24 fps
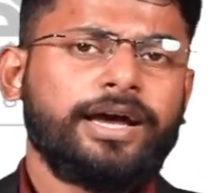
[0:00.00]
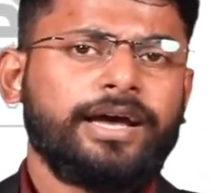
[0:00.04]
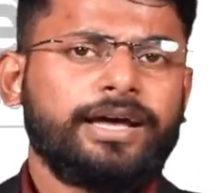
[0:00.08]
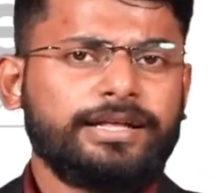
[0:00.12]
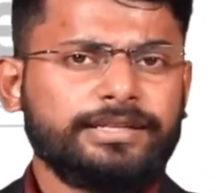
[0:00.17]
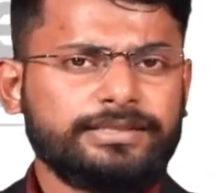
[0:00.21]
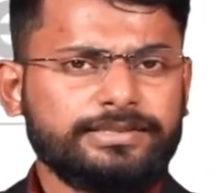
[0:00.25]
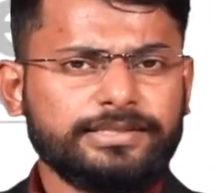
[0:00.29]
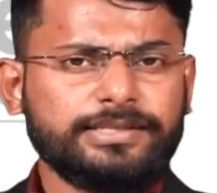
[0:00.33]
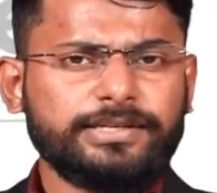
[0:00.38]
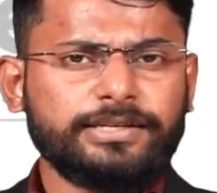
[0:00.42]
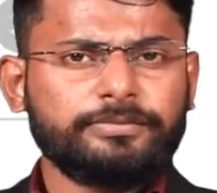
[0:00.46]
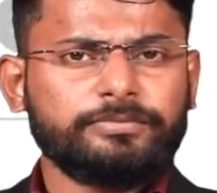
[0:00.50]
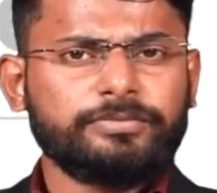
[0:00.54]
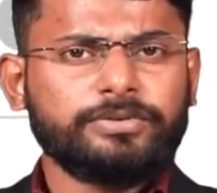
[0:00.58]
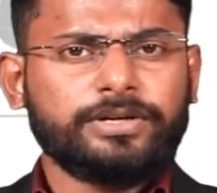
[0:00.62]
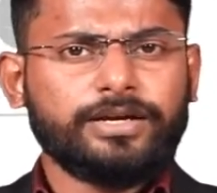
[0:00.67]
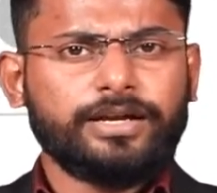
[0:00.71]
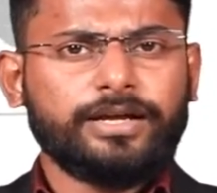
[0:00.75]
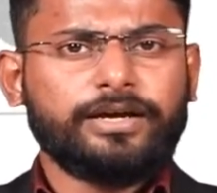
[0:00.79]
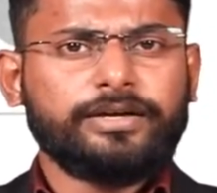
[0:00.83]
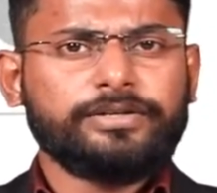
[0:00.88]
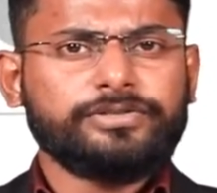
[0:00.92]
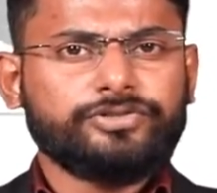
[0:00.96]
Ethereum
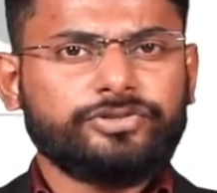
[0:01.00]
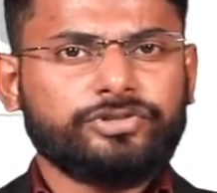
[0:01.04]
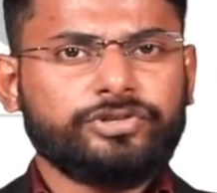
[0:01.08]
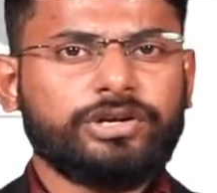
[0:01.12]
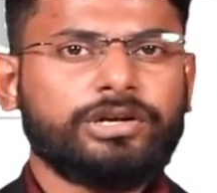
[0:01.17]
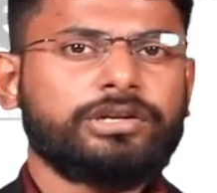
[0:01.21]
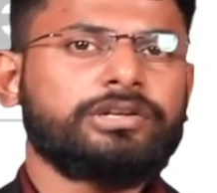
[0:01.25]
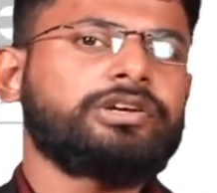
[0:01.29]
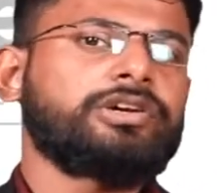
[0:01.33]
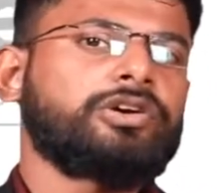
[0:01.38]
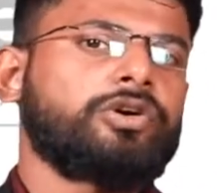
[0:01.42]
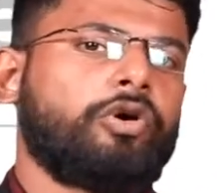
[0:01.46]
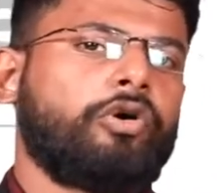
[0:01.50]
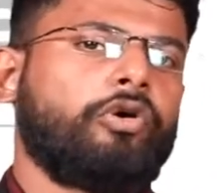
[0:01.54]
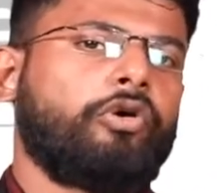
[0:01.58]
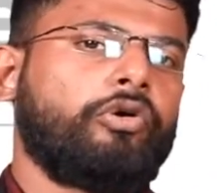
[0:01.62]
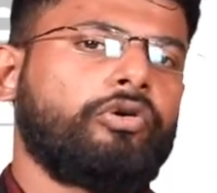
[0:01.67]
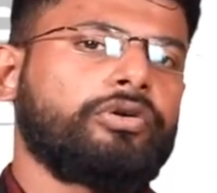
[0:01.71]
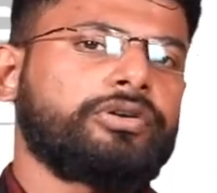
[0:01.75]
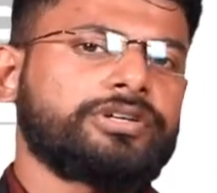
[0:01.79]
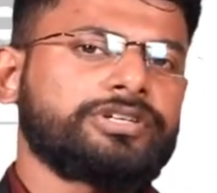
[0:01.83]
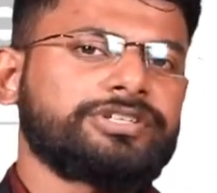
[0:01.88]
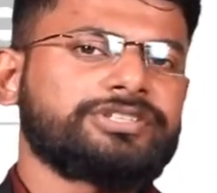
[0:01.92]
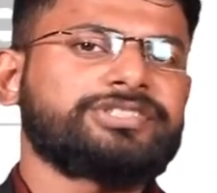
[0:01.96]
clients running
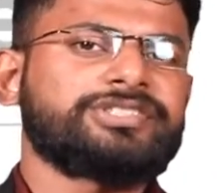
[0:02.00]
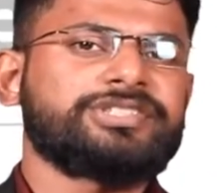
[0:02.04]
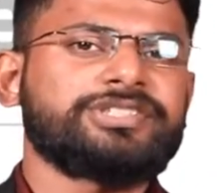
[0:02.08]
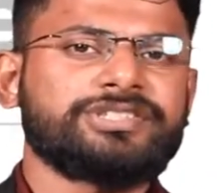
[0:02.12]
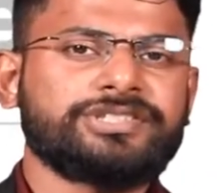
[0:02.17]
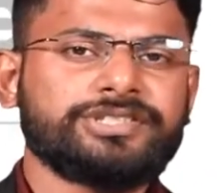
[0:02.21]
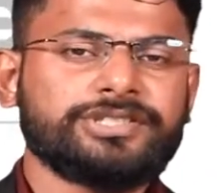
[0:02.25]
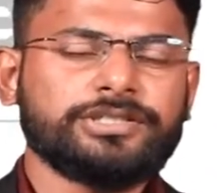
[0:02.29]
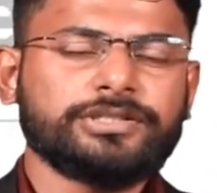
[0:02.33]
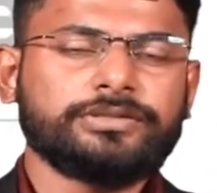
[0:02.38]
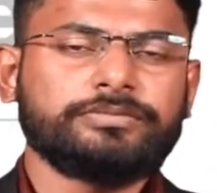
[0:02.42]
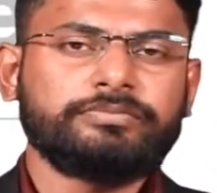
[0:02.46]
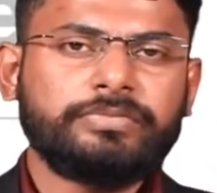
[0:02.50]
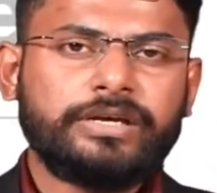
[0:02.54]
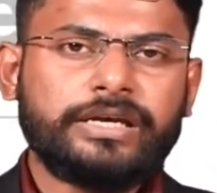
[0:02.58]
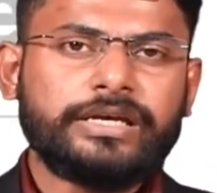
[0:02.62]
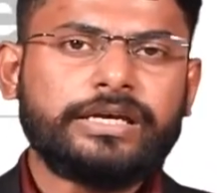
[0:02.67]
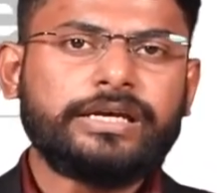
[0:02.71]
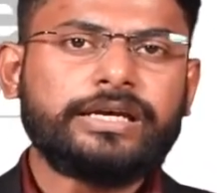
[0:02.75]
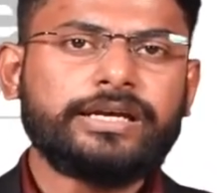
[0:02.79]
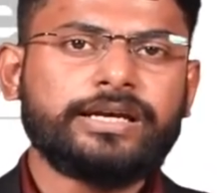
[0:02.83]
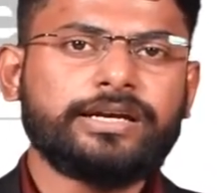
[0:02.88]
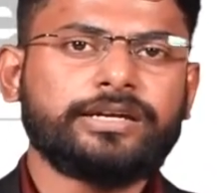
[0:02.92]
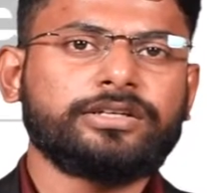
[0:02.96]
on a system,
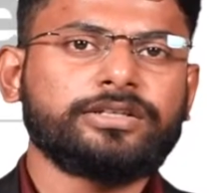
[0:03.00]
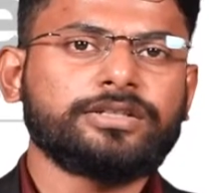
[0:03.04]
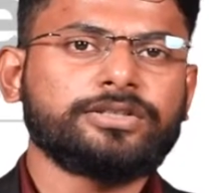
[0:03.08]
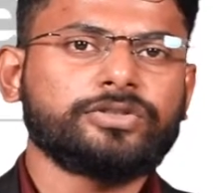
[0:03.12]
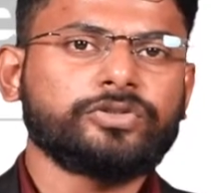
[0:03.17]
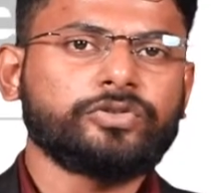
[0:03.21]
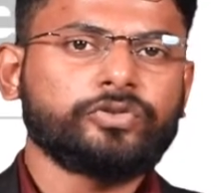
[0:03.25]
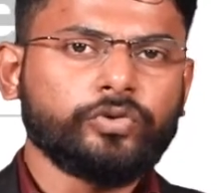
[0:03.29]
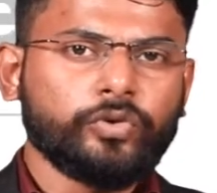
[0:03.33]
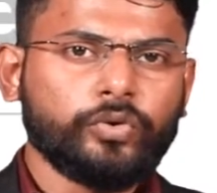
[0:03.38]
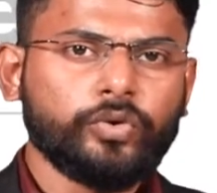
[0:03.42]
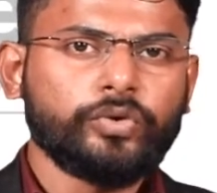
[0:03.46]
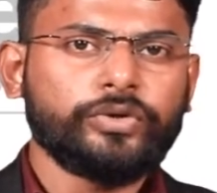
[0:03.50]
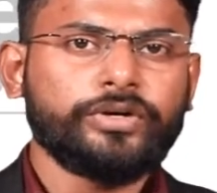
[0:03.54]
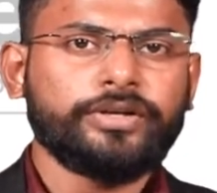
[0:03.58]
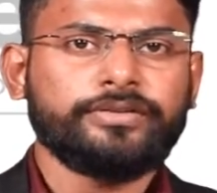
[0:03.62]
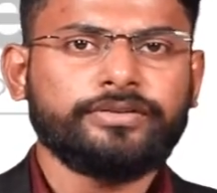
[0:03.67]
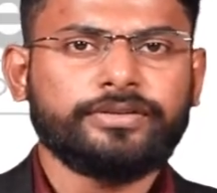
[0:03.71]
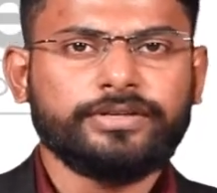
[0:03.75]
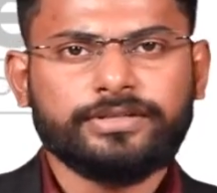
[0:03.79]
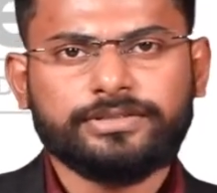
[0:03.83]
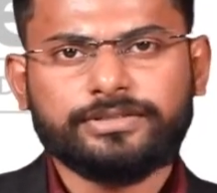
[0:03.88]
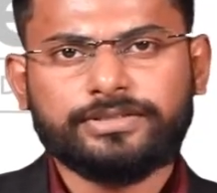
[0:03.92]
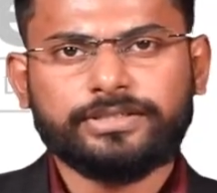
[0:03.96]
making it a node in
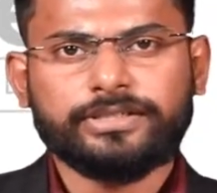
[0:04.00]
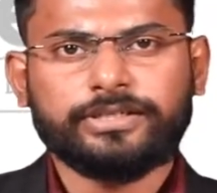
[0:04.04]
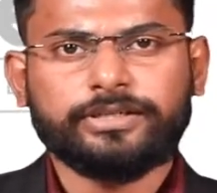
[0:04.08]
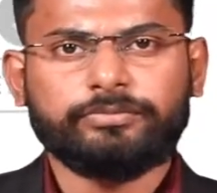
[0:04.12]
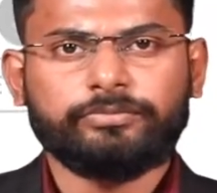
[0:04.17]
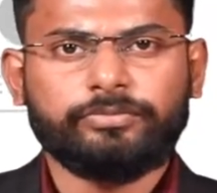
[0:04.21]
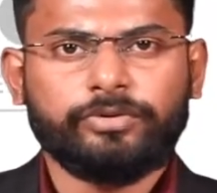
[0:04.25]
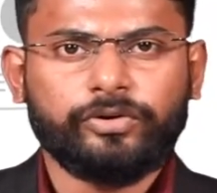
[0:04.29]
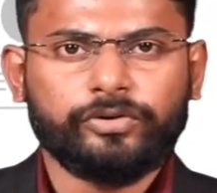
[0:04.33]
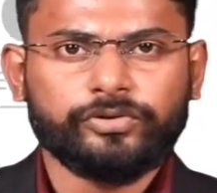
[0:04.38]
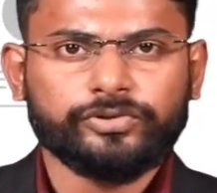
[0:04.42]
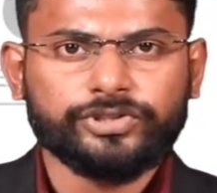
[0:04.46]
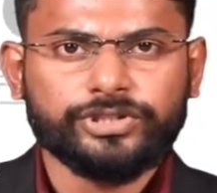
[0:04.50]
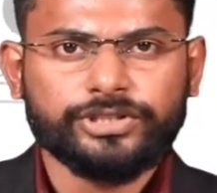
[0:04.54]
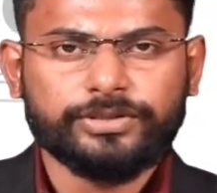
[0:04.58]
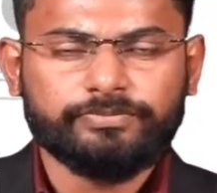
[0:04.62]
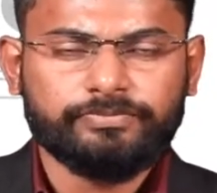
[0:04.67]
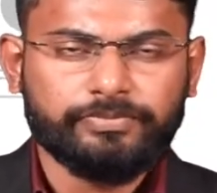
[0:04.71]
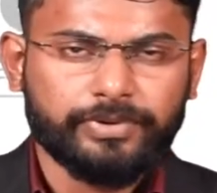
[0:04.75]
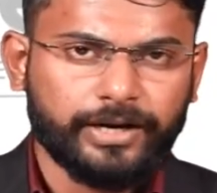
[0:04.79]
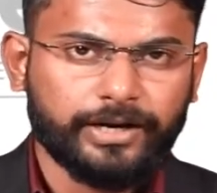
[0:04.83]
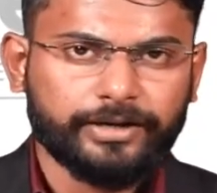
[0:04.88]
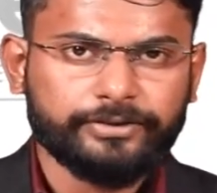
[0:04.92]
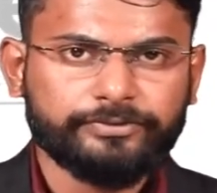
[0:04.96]
the Ethereum blockchain
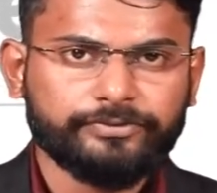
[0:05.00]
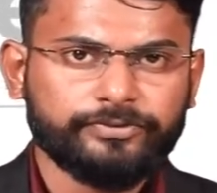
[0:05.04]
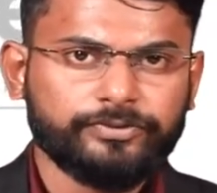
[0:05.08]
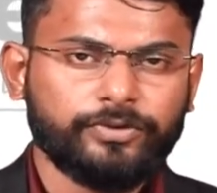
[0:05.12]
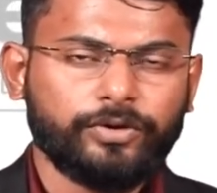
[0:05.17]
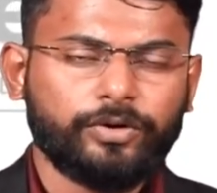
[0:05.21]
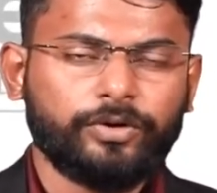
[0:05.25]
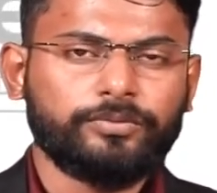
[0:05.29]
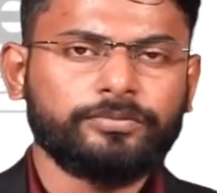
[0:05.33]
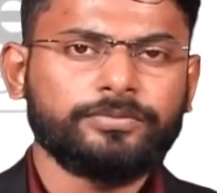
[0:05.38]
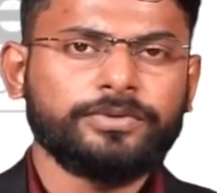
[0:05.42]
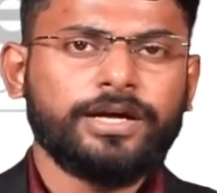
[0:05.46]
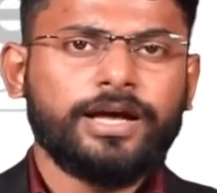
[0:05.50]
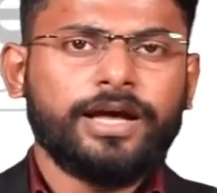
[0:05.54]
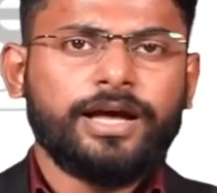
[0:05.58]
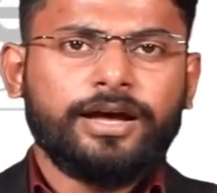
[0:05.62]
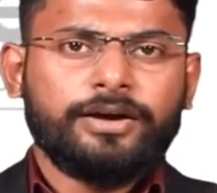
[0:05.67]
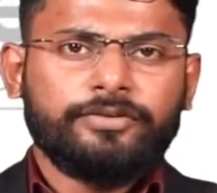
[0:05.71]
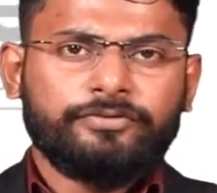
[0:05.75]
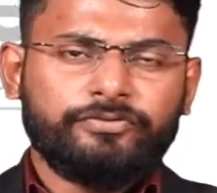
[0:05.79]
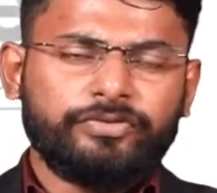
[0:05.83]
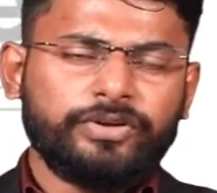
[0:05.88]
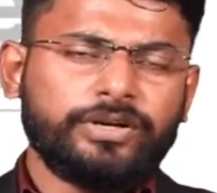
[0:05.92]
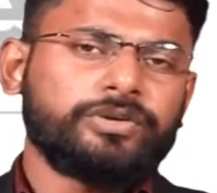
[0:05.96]
platform,
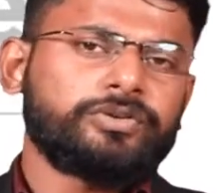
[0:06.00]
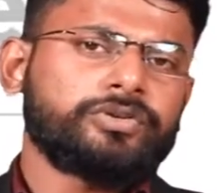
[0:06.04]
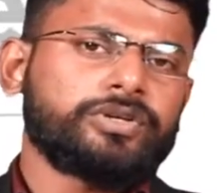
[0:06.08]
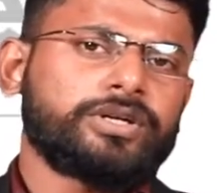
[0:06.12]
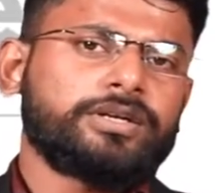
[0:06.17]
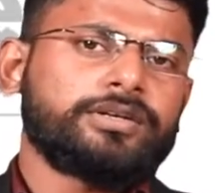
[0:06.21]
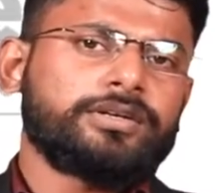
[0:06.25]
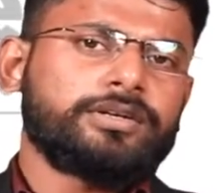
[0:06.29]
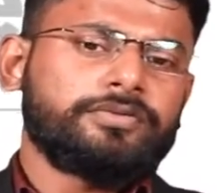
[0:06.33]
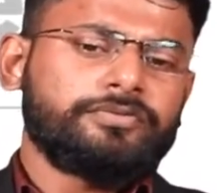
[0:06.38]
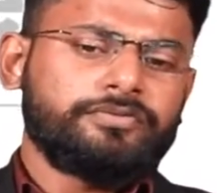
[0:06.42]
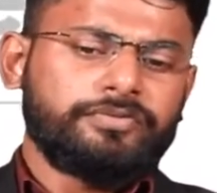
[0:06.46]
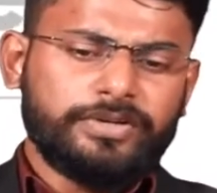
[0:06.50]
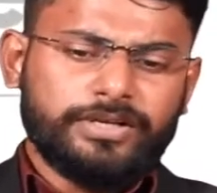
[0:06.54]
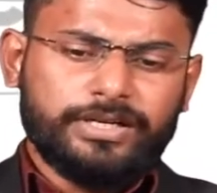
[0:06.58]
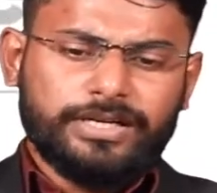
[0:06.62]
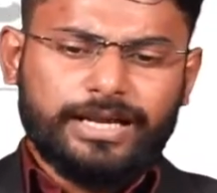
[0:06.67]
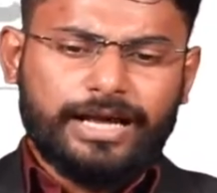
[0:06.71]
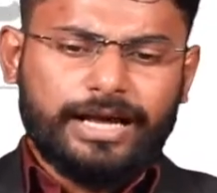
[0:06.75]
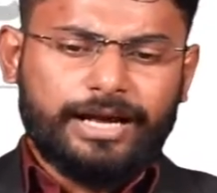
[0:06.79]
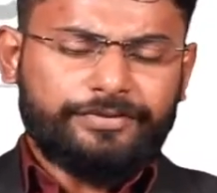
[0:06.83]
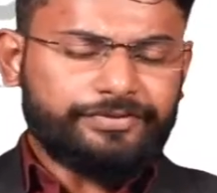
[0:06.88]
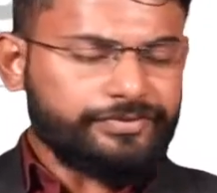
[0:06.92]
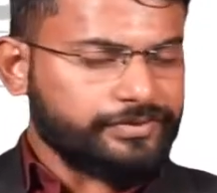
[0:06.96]
will
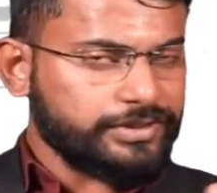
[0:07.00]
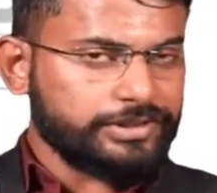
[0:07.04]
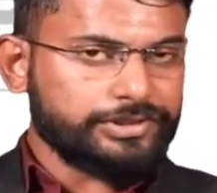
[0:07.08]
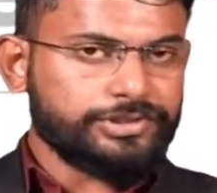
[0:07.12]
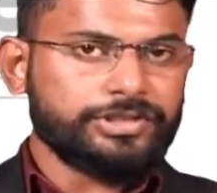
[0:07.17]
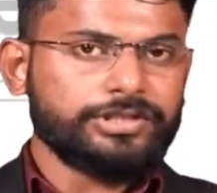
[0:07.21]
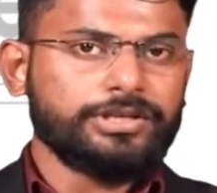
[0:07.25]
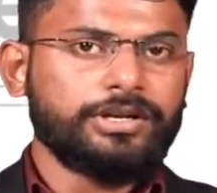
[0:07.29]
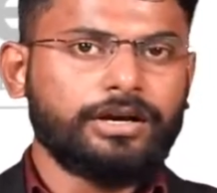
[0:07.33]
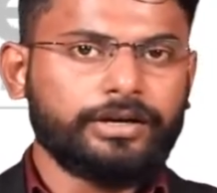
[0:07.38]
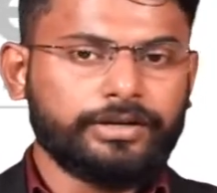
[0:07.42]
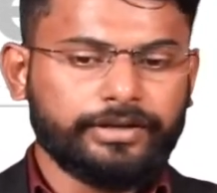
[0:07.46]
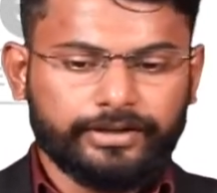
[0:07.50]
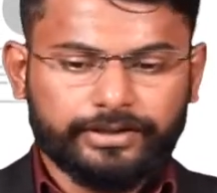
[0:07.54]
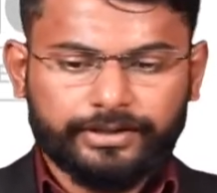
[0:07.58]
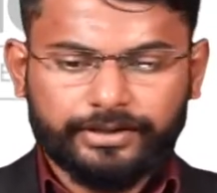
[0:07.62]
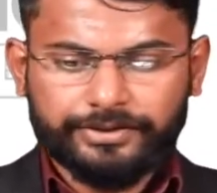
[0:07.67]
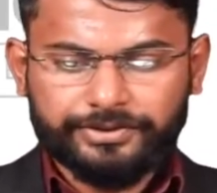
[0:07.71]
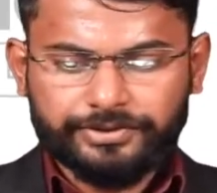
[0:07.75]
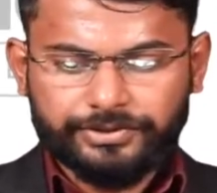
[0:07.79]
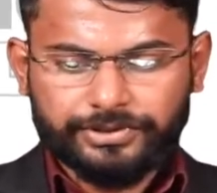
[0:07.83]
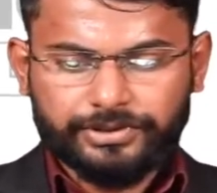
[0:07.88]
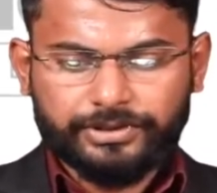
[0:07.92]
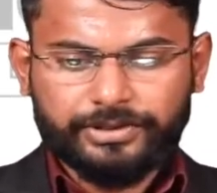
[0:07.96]
have such an
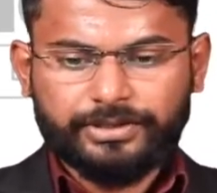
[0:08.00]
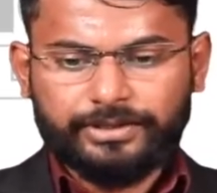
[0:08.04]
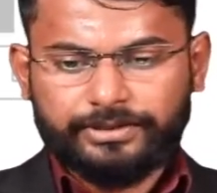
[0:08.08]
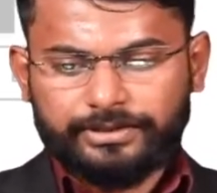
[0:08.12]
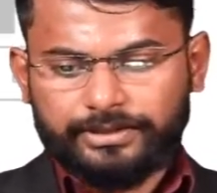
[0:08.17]
architecture,